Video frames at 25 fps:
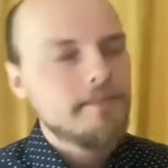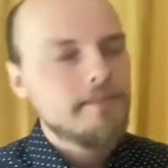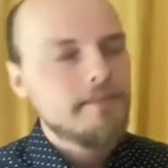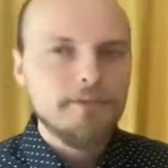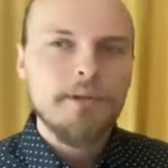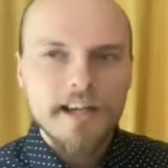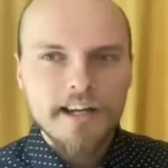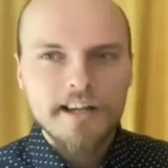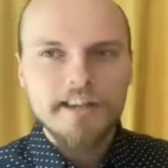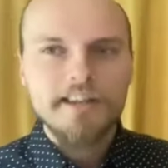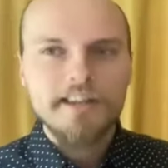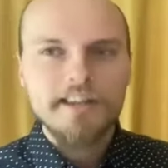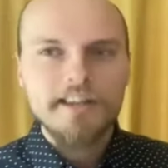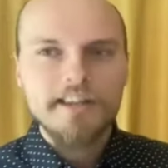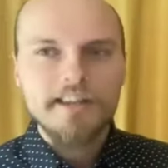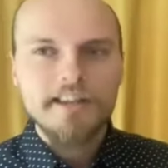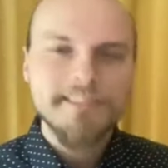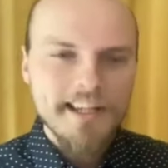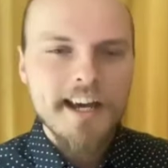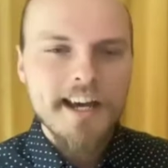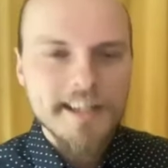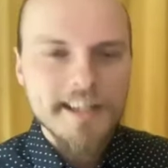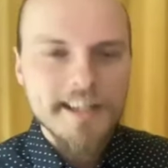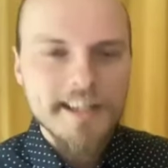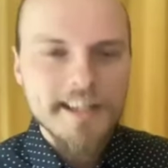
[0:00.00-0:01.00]

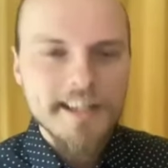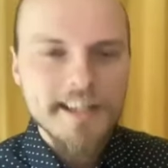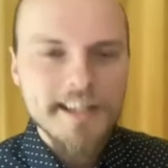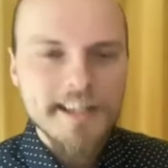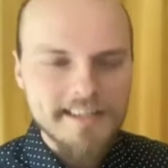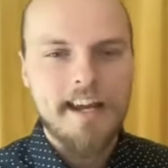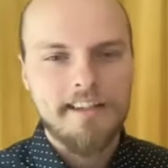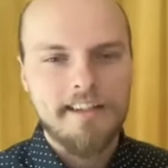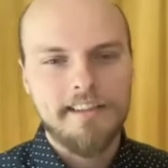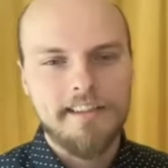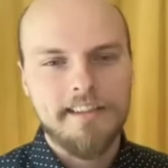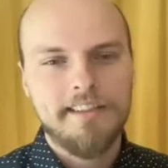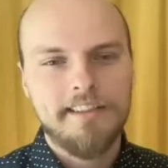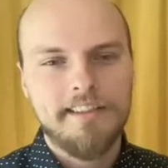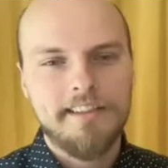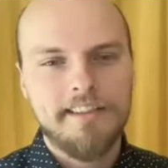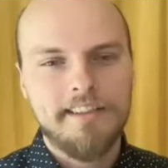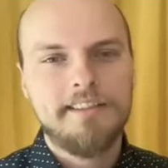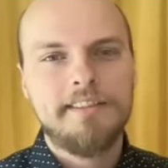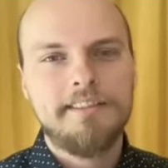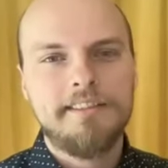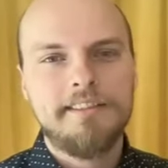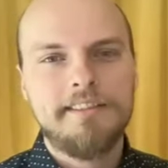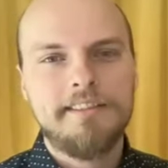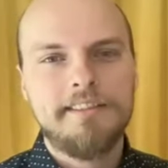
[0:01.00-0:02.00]
Well, not
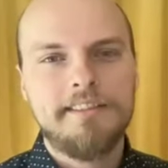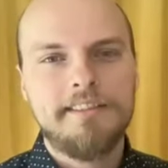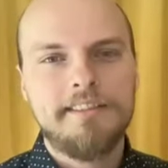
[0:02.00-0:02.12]
exactly.